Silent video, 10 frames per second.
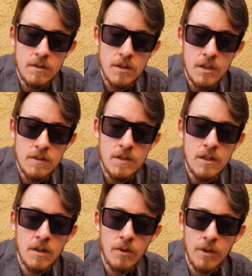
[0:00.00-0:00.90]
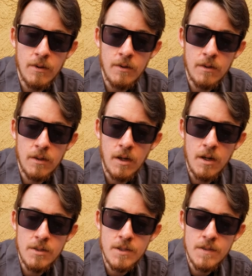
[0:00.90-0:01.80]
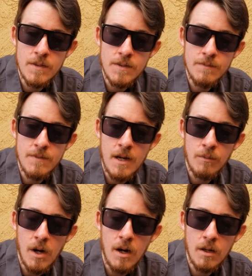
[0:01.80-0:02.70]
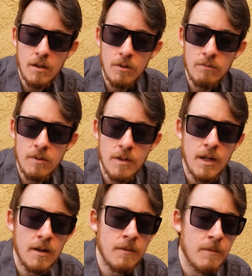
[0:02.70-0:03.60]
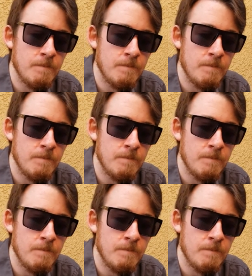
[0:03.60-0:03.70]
decoherent consciousness of that rock over there.